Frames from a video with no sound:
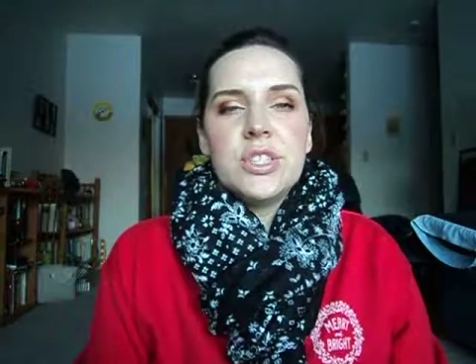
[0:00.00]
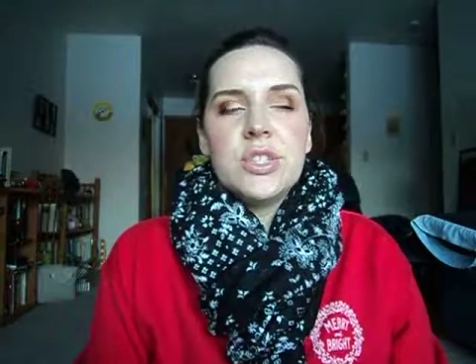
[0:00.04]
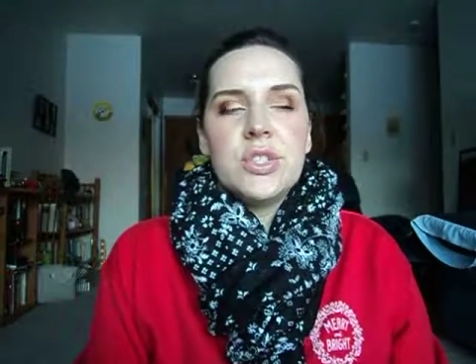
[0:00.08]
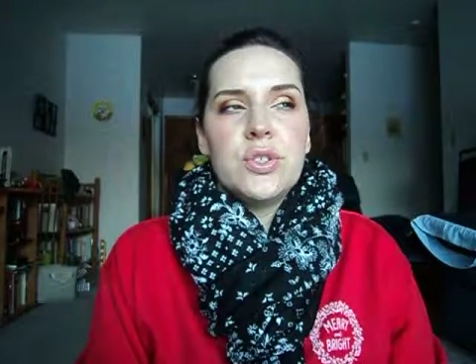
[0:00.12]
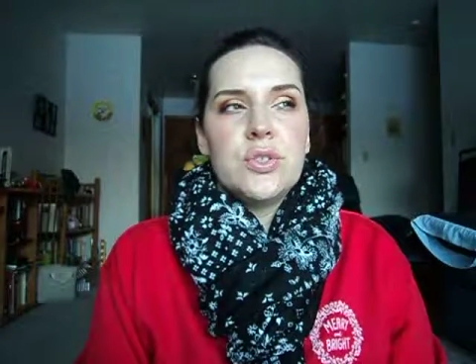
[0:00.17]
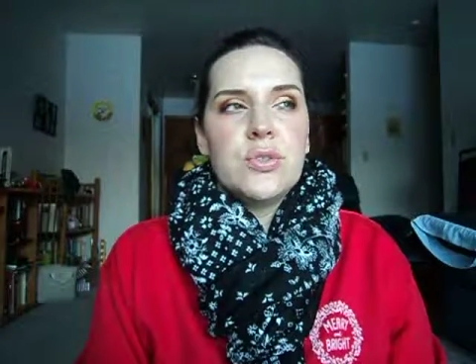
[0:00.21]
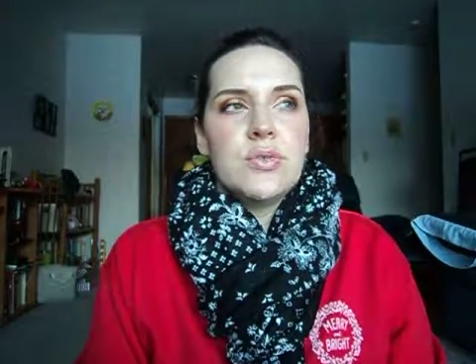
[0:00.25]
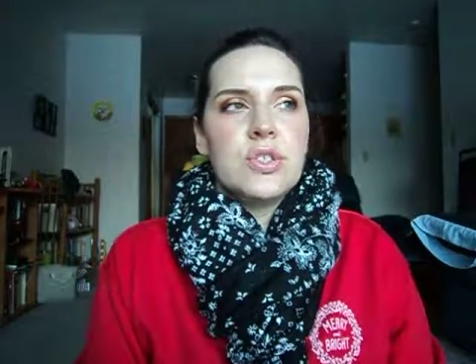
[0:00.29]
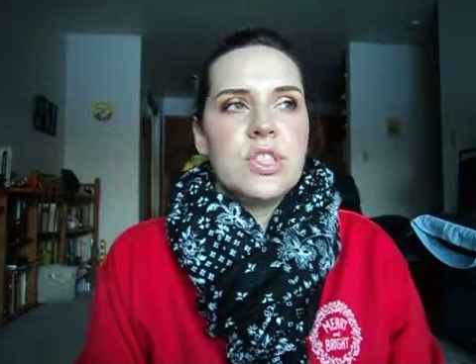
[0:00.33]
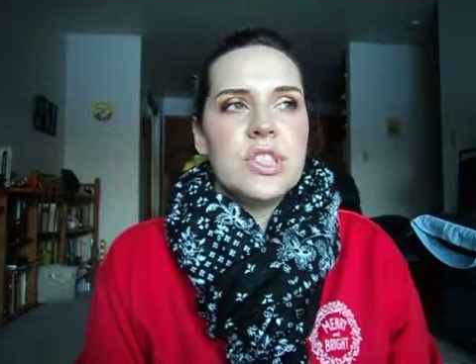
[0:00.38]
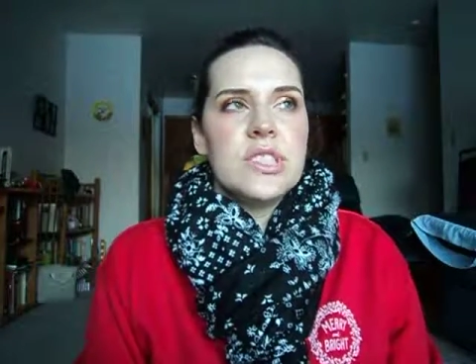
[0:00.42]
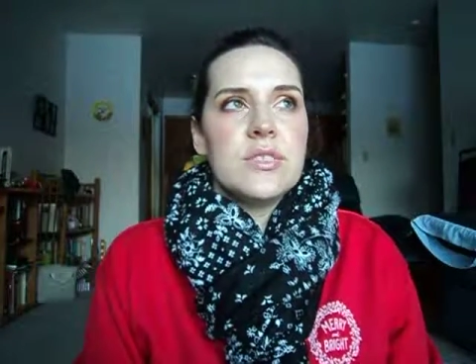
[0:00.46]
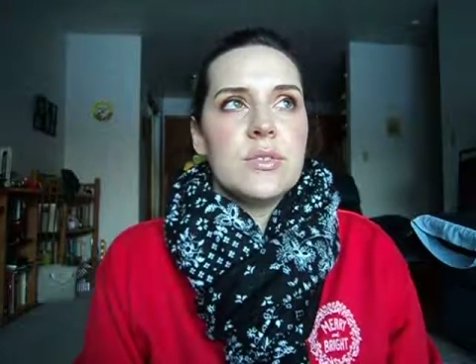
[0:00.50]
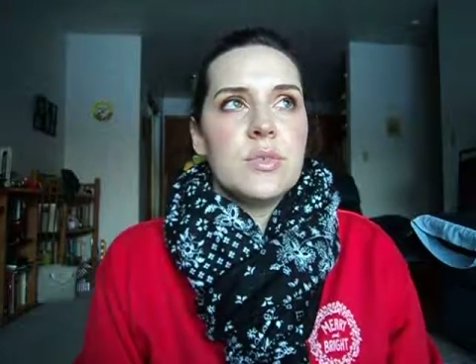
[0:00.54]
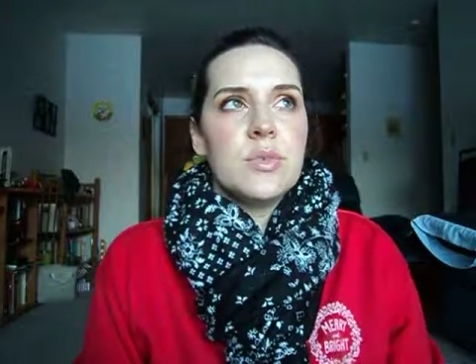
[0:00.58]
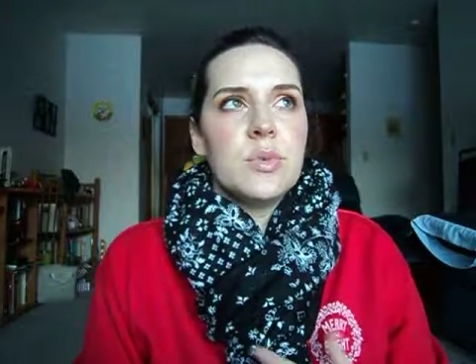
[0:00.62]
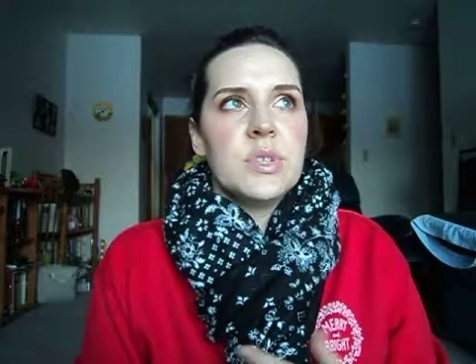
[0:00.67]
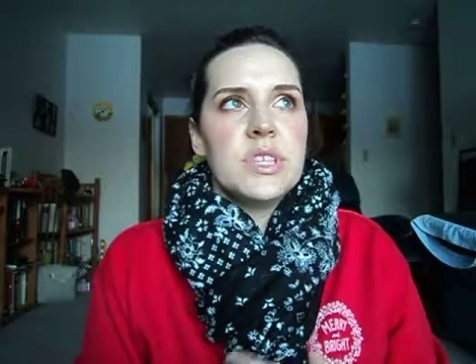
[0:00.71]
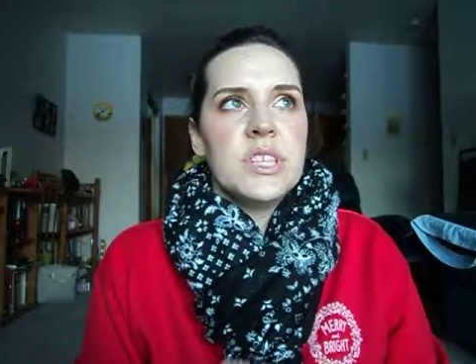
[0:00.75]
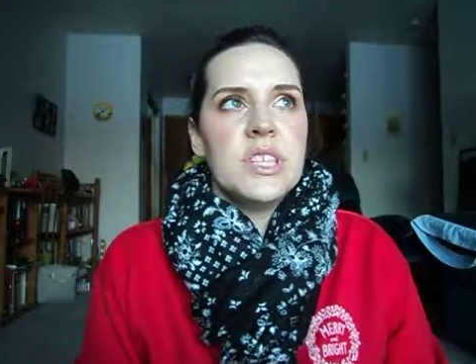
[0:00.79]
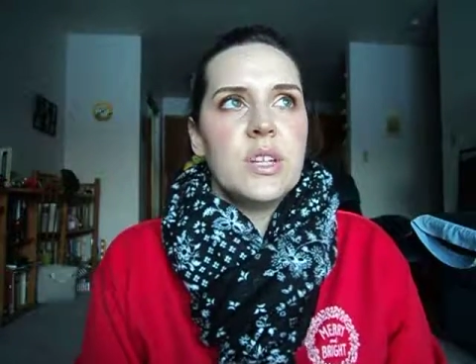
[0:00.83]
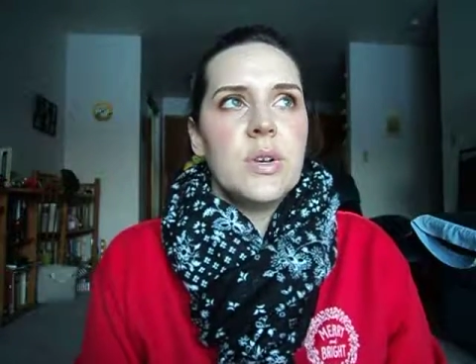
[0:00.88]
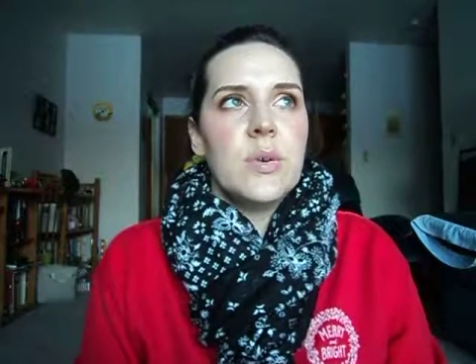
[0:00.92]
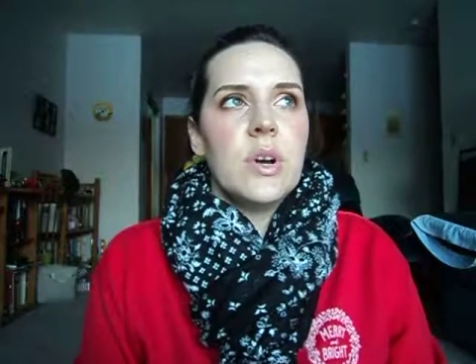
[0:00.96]
do just a
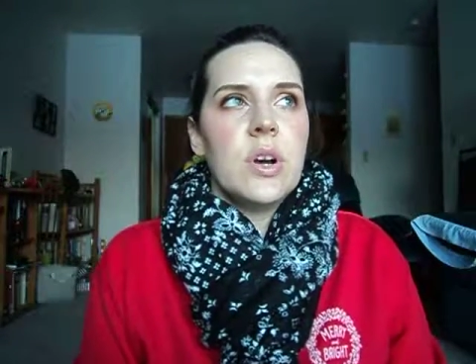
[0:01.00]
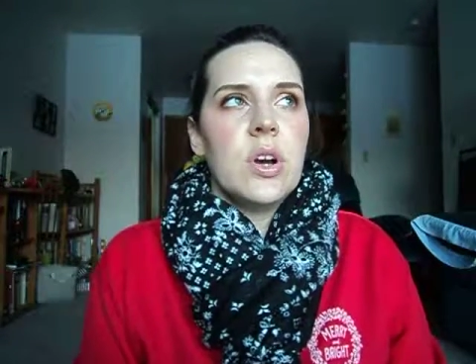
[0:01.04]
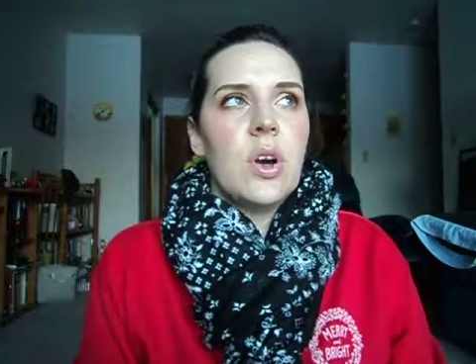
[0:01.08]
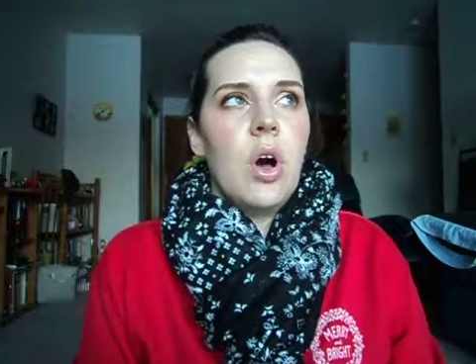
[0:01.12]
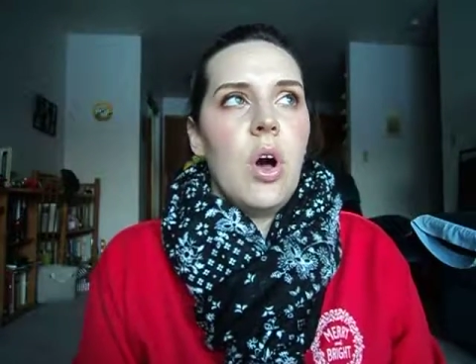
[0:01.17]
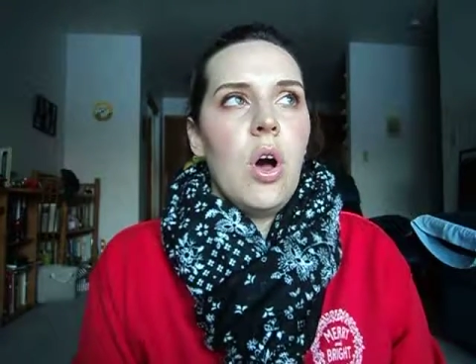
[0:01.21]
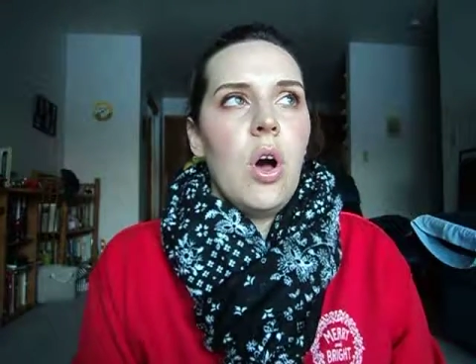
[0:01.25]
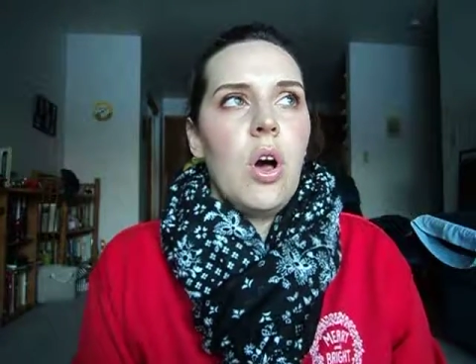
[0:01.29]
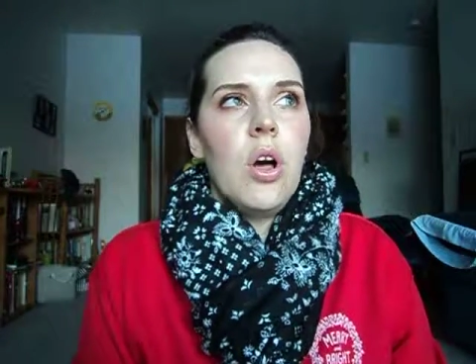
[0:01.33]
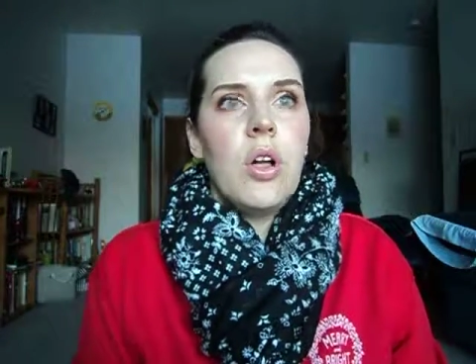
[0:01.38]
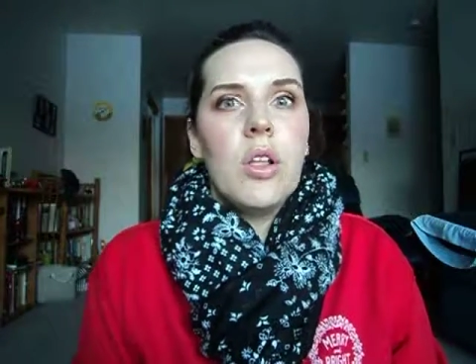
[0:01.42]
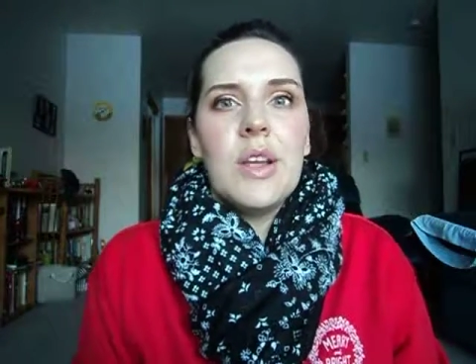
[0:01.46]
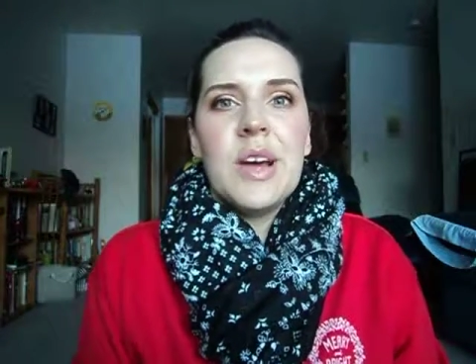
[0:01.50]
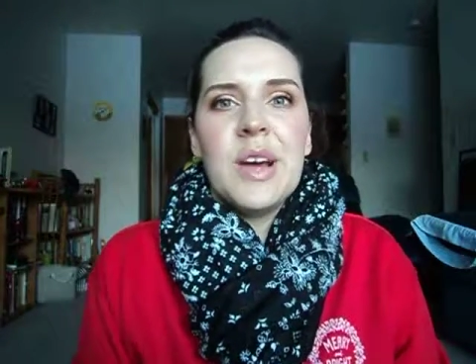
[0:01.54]
really quick haul.